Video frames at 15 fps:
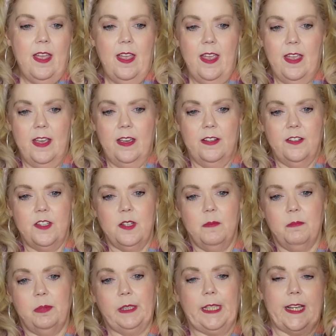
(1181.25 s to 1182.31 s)
And
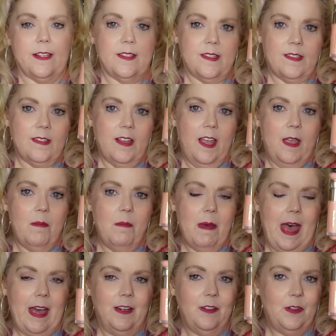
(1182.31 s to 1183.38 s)
Bliss, a
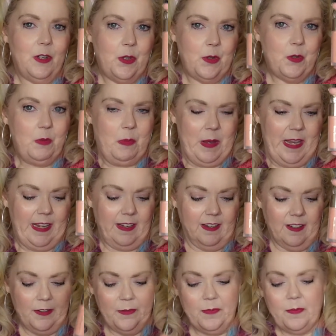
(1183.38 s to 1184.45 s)
matte nude pink.
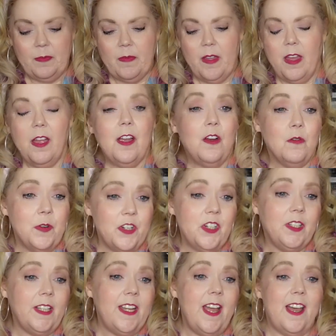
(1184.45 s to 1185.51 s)

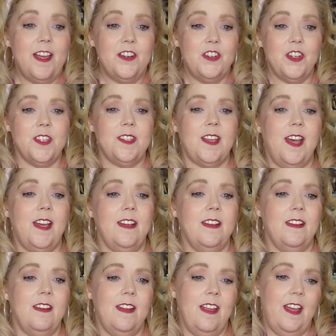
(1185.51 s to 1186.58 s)
Originally, I had just gotten